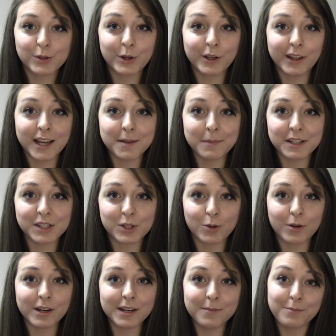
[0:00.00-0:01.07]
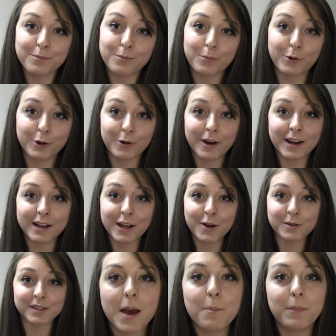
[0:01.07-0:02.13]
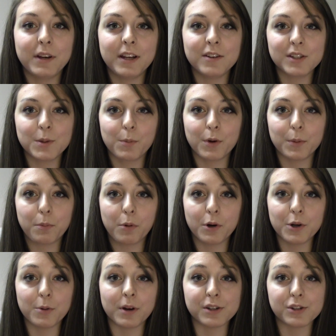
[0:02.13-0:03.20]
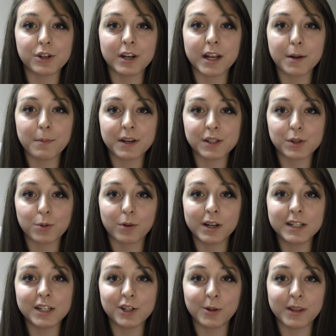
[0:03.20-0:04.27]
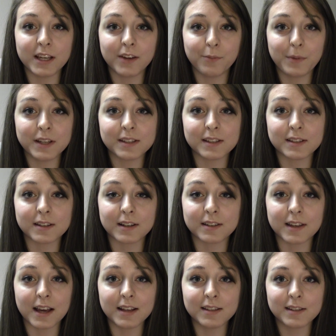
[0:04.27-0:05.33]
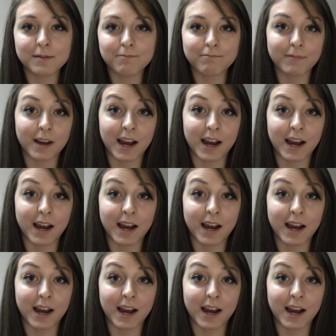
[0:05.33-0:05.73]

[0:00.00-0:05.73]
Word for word: So, do you like my story? Pretty grandiose. But here's the more important question In my story, did you think of me as a success?